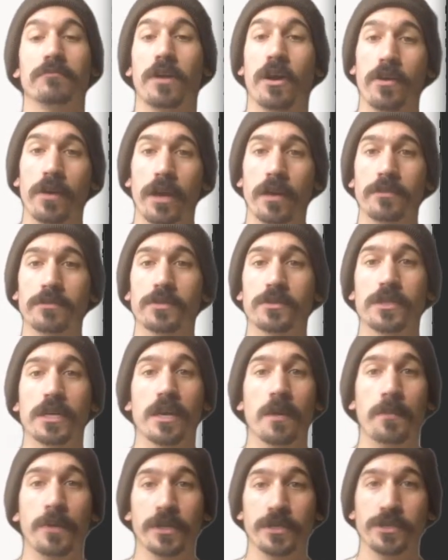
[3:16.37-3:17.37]
Okay, so take
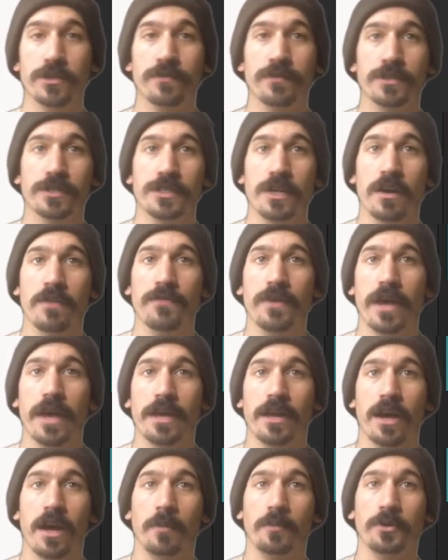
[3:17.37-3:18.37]
a picture of yourself
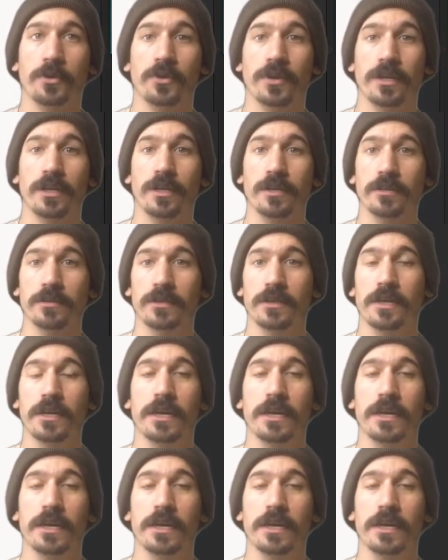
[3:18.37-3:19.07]
and upload it here.